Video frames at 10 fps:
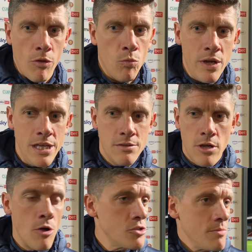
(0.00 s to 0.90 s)
we
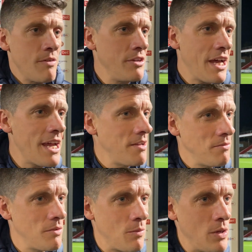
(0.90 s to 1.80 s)
coach them every day
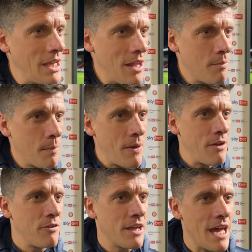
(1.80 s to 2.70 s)
and we get them
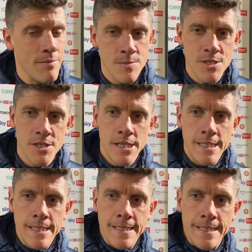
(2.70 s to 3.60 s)
prepared for games.
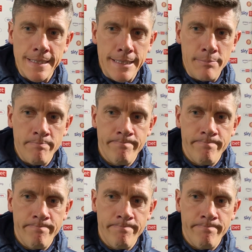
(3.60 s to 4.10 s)
The